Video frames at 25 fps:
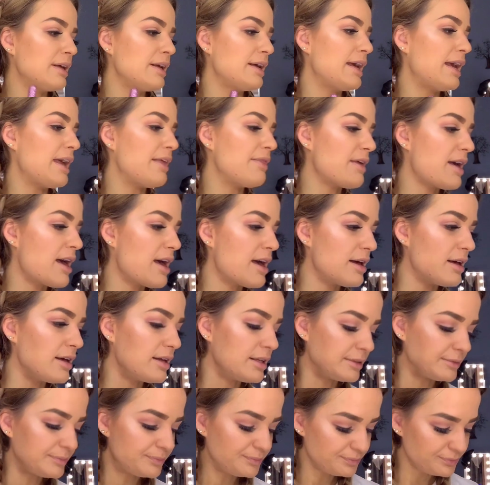And
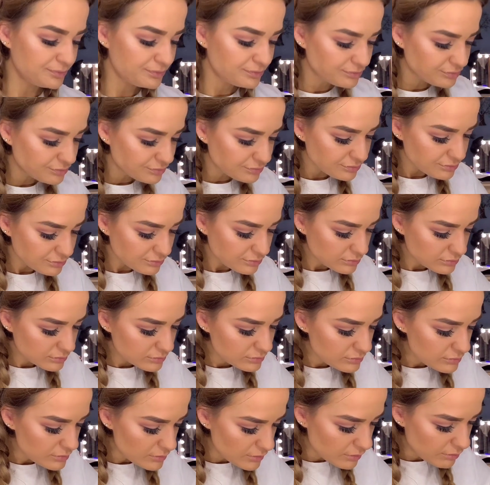then
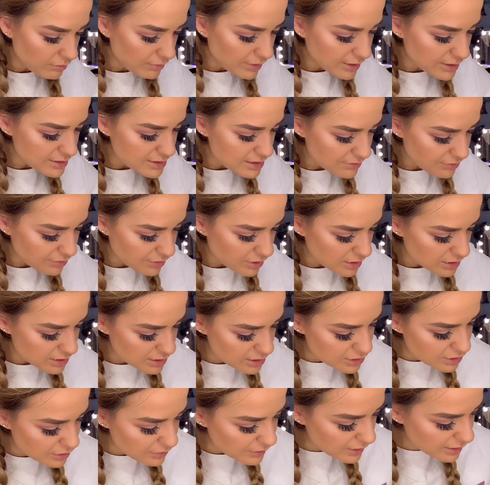because I forgot to
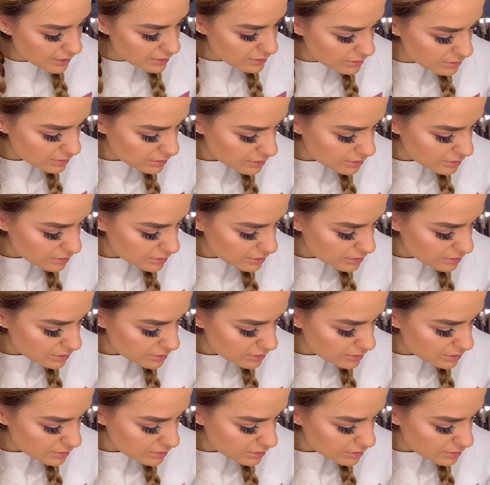do it